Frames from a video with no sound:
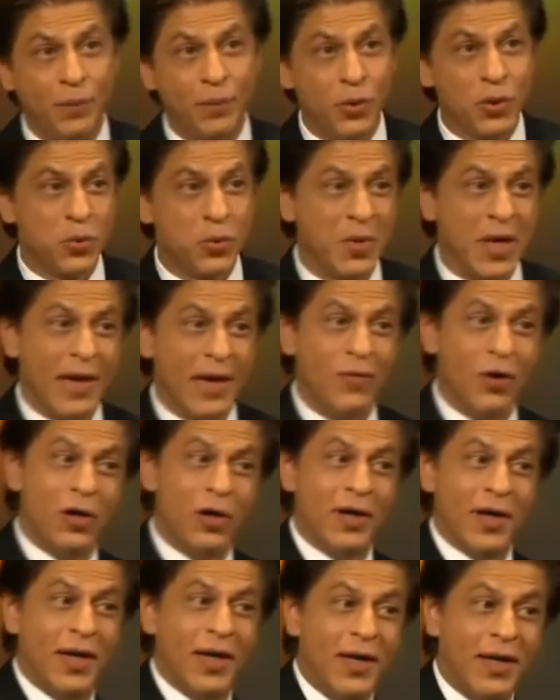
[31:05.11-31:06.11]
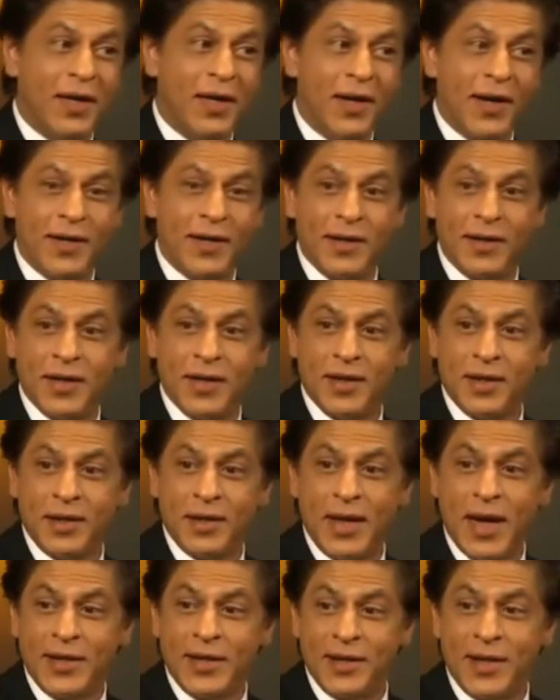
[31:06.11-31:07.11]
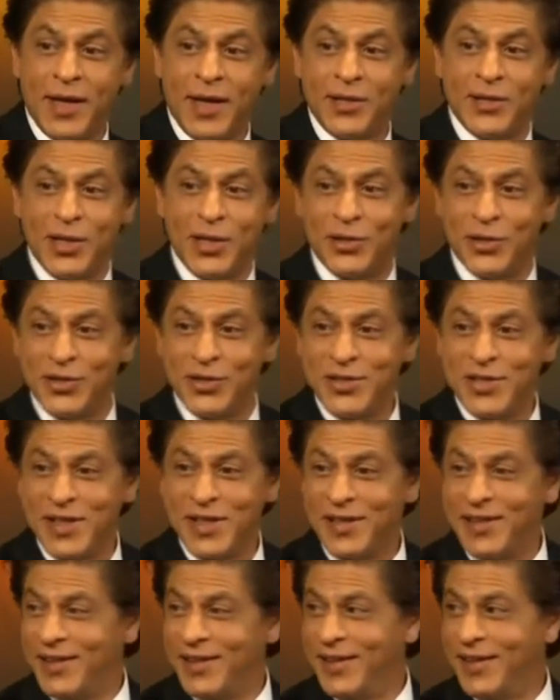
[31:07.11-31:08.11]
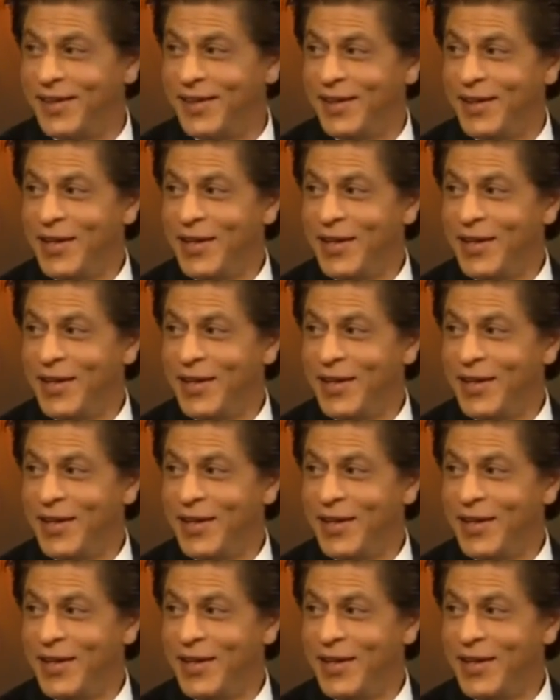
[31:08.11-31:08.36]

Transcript: Post, we have already created the categorizations and,